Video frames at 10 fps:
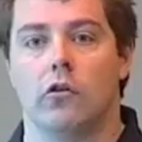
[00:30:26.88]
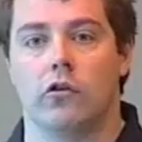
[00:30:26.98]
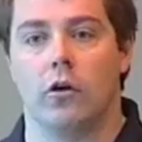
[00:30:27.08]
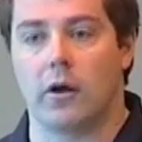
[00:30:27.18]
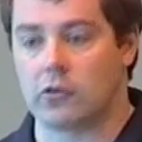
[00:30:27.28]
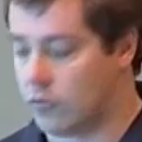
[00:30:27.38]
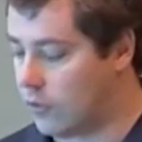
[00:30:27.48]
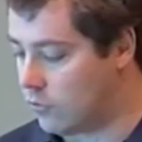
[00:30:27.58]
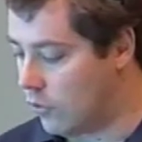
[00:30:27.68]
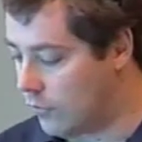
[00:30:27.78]
so much on
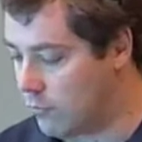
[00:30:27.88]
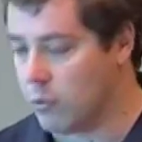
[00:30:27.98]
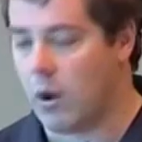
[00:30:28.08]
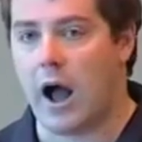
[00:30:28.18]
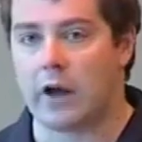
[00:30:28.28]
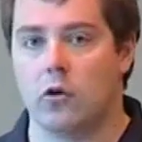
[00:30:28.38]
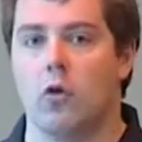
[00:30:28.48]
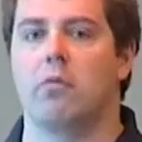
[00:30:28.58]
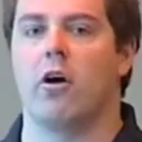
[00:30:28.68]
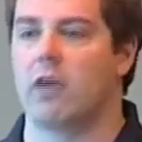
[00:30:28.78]
the, the real
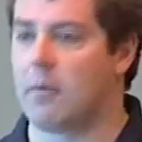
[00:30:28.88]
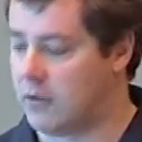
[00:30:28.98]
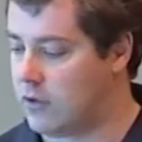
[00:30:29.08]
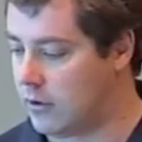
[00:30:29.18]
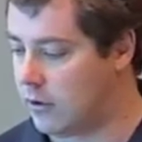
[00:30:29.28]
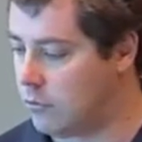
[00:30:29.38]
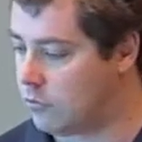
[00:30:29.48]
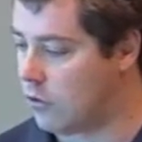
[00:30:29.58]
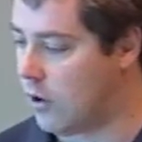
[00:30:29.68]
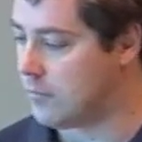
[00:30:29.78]
hardcore programming technical
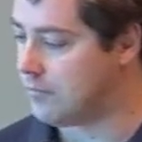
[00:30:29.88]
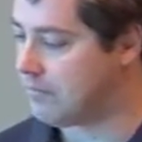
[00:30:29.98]
side.